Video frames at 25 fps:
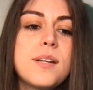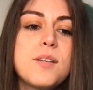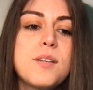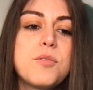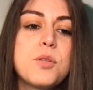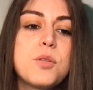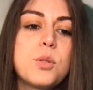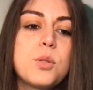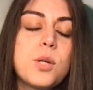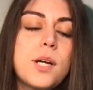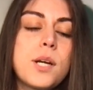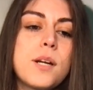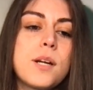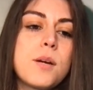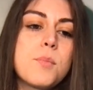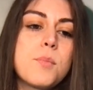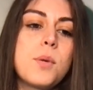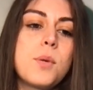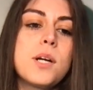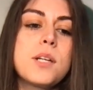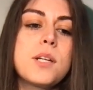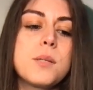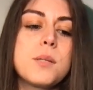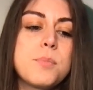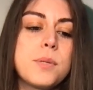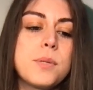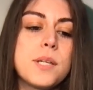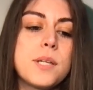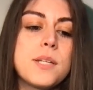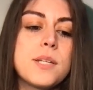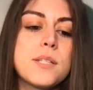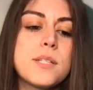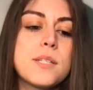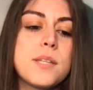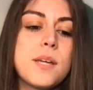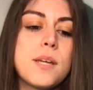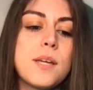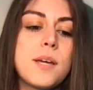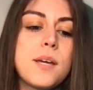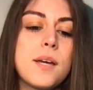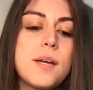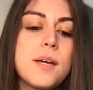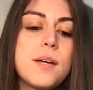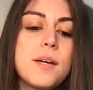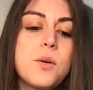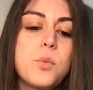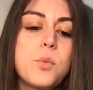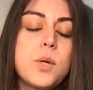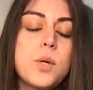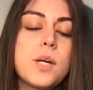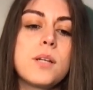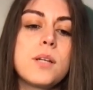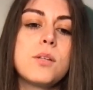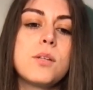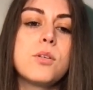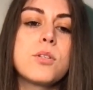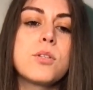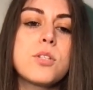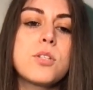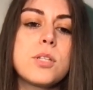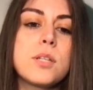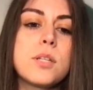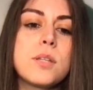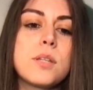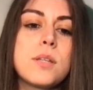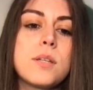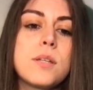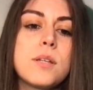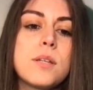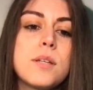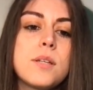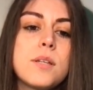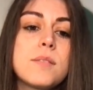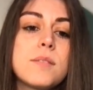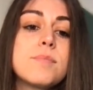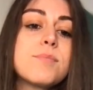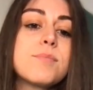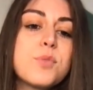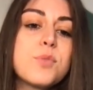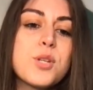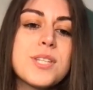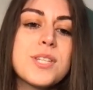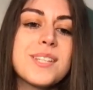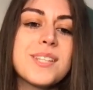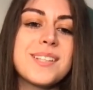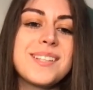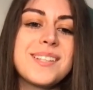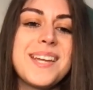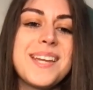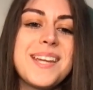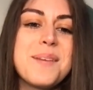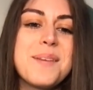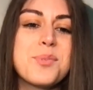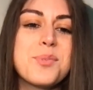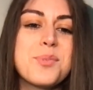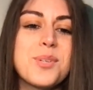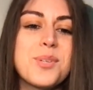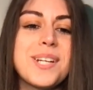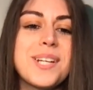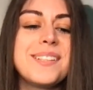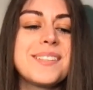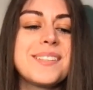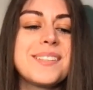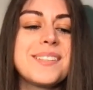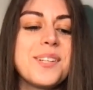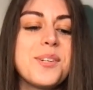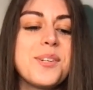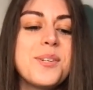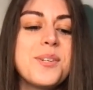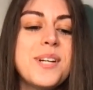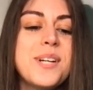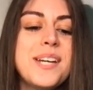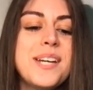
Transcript: if you look at our marketplace that we are launching, the recently named Rialto,